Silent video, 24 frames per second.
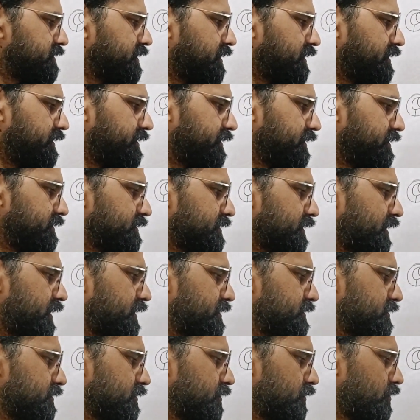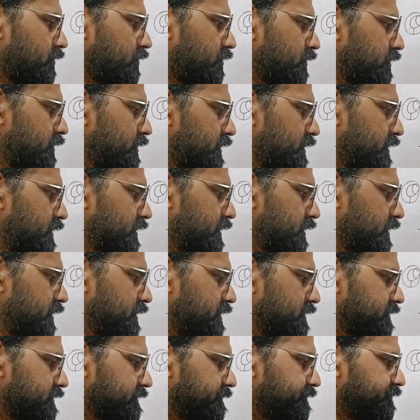litter size or
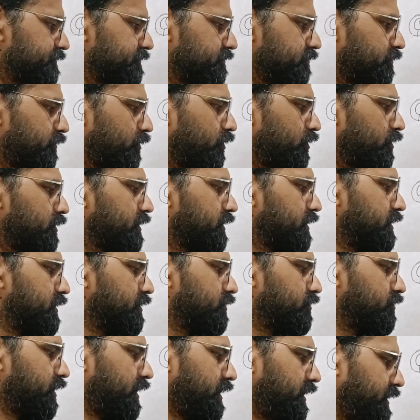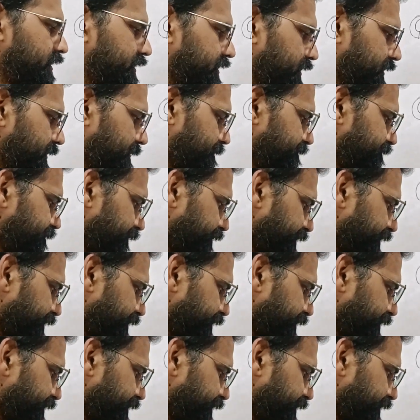increase pork quality.